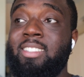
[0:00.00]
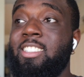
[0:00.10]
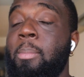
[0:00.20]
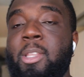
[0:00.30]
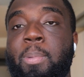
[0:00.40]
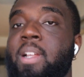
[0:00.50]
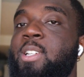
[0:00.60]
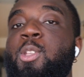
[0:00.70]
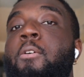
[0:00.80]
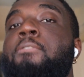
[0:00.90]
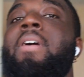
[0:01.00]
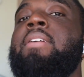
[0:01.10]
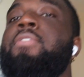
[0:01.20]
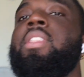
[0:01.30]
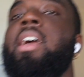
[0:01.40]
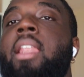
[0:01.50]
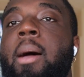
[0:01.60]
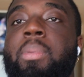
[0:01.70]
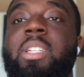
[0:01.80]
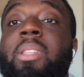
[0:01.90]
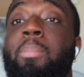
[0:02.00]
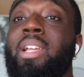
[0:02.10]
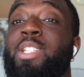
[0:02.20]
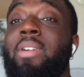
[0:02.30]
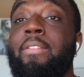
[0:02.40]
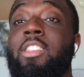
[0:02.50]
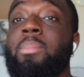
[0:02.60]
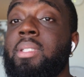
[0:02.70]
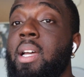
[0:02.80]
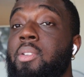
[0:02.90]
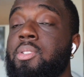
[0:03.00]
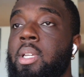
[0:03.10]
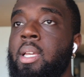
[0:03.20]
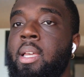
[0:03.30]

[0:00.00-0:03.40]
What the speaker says: Some of the players don't fight for the club. Some of the players fight for themselves.